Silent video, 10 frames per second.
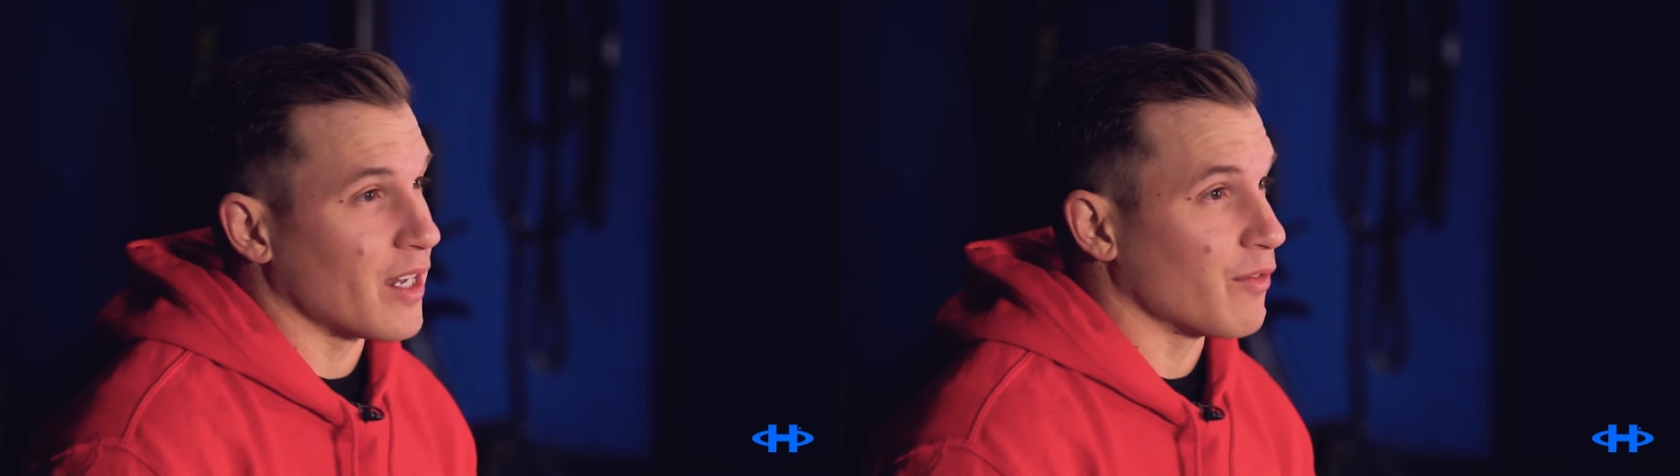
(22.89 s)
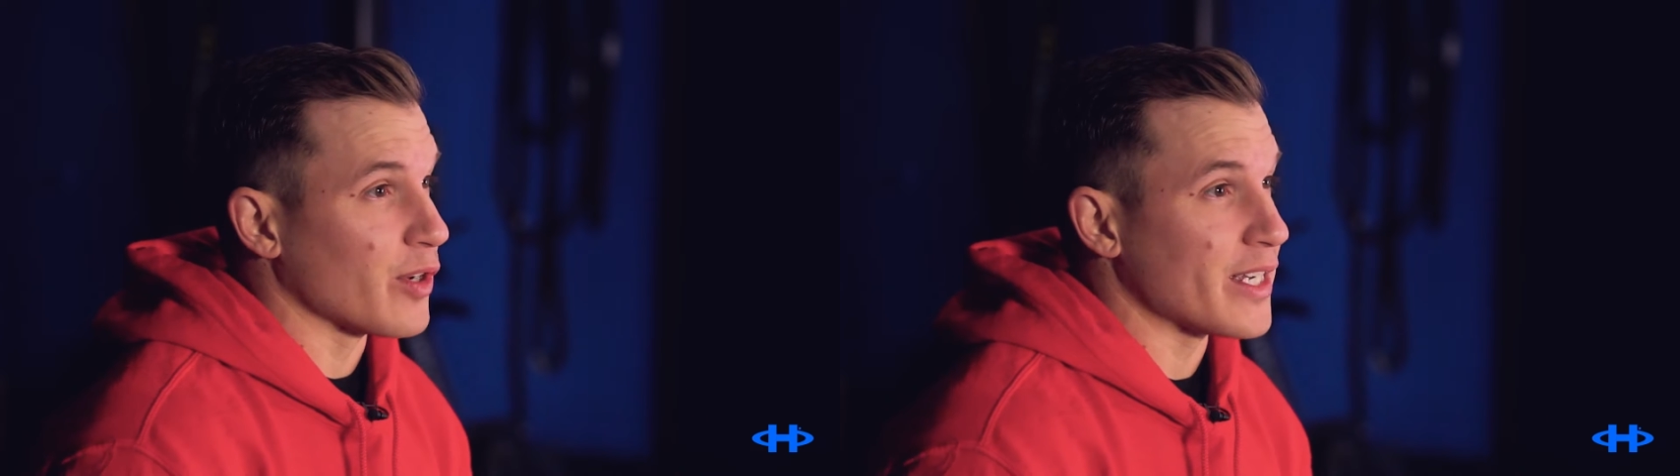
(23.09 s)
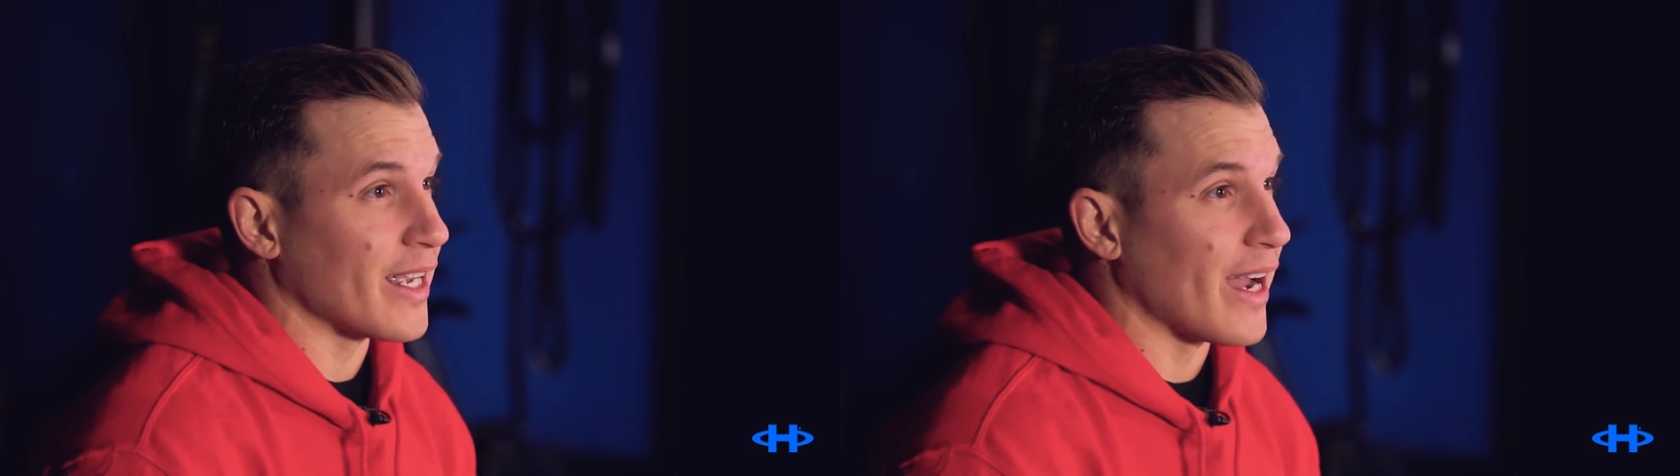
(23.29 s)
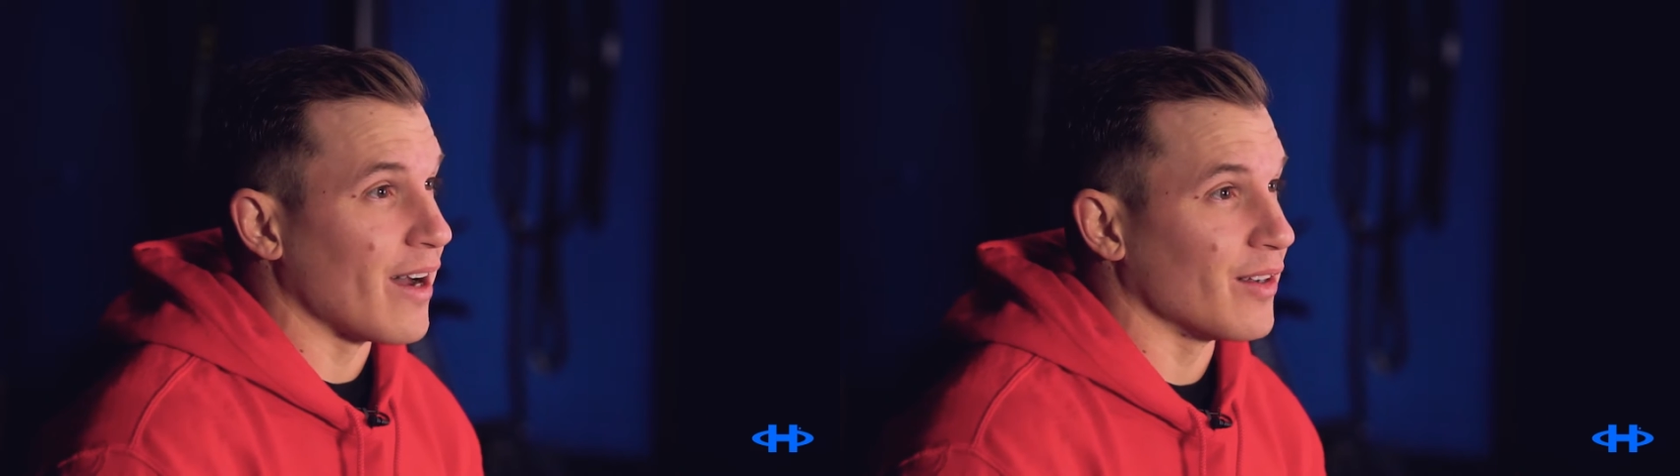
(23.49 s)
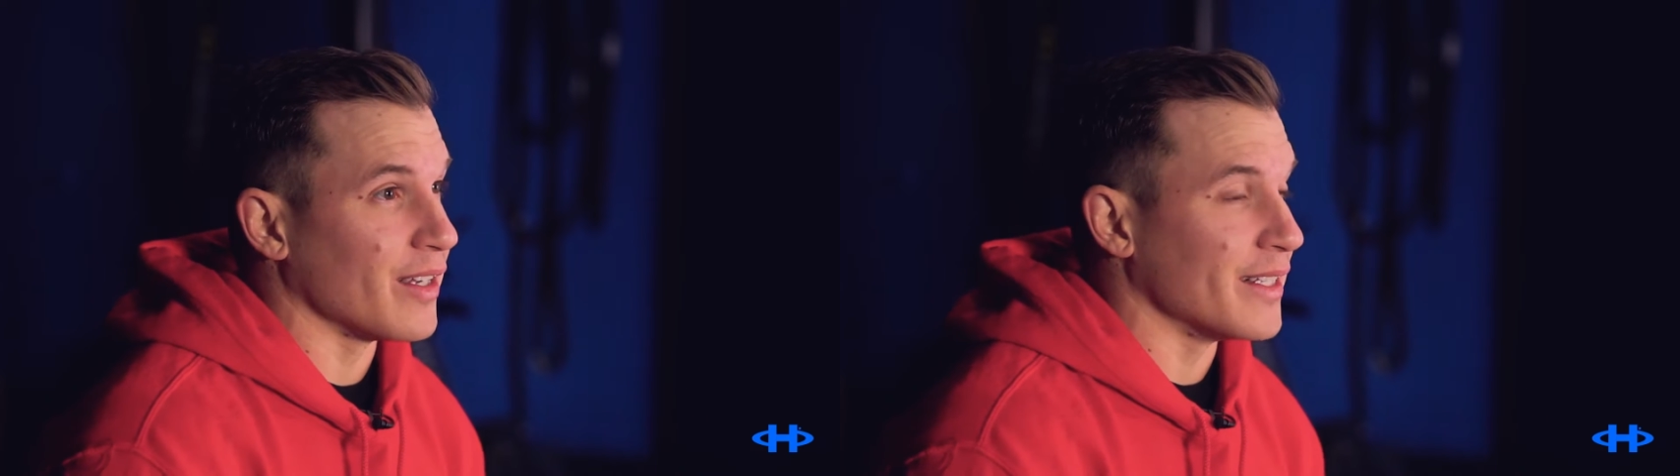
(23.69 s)
kind of freaking
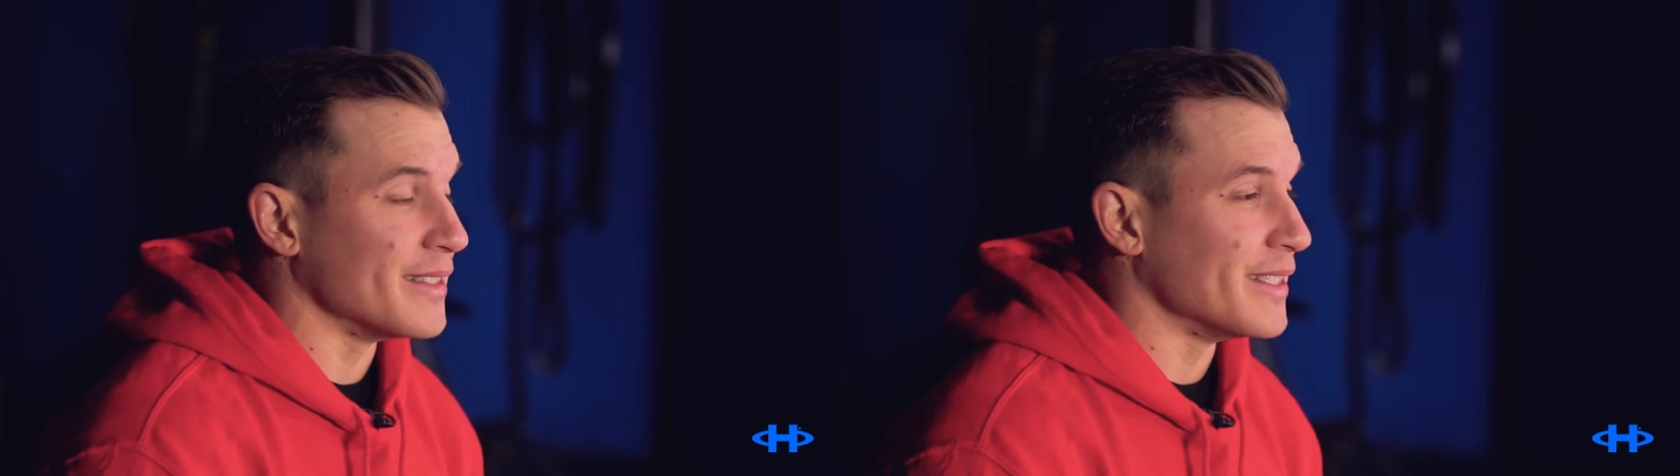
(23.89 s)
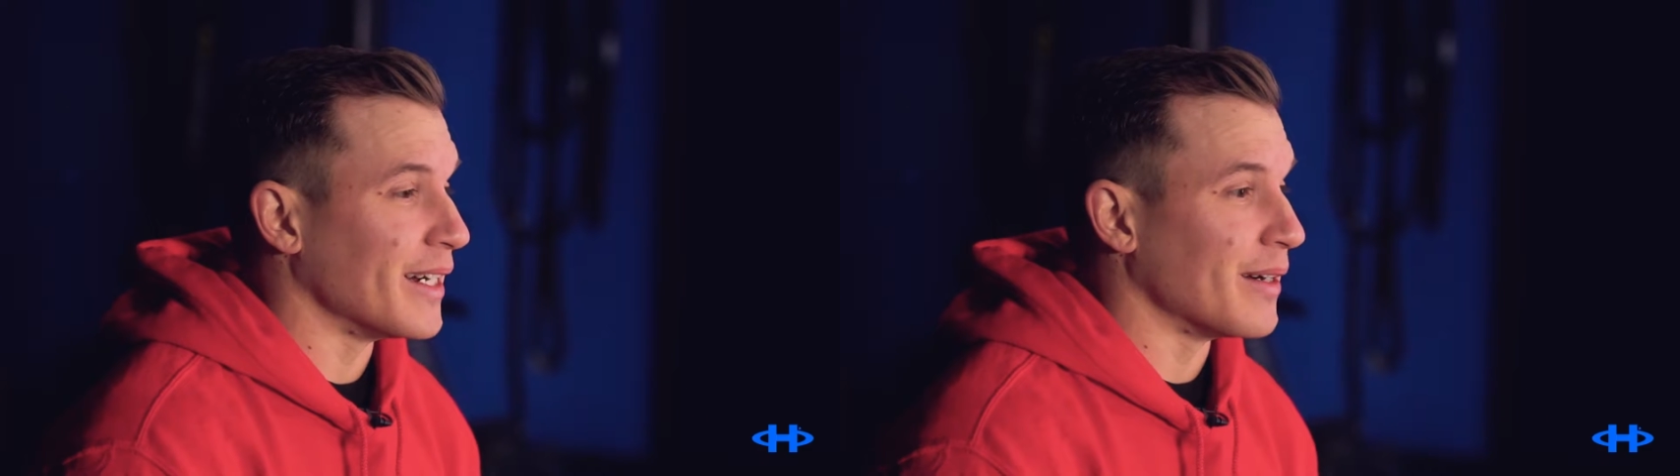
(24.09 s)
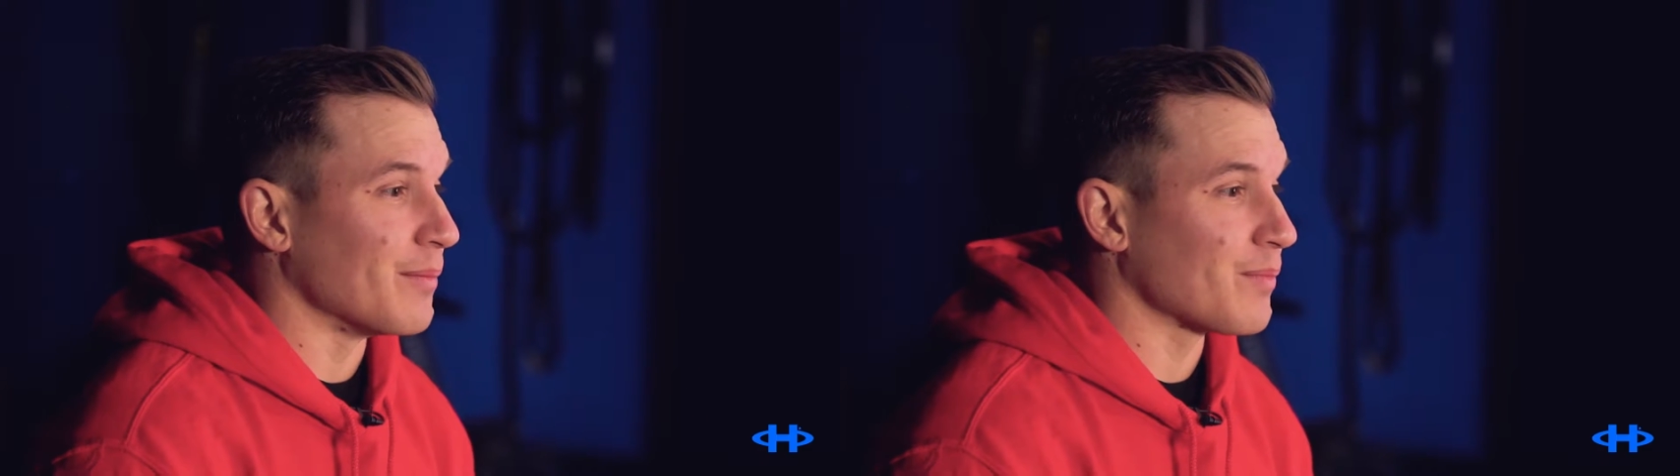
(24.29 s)
out. And